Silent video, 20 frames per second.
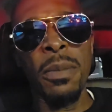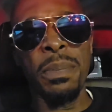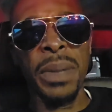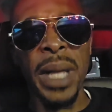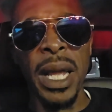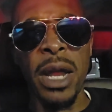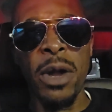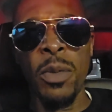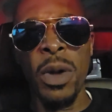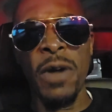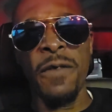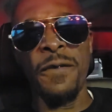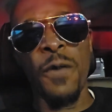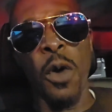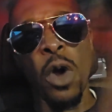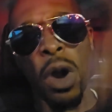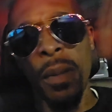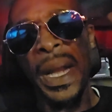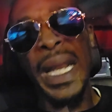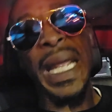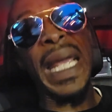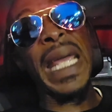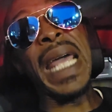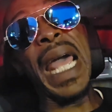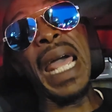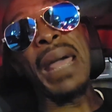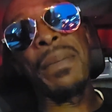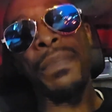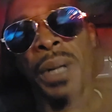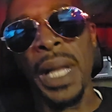play. But well, Foreman, he
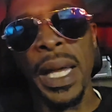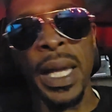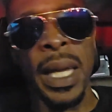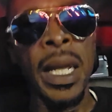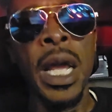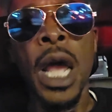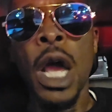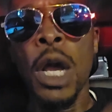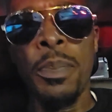ain't playing.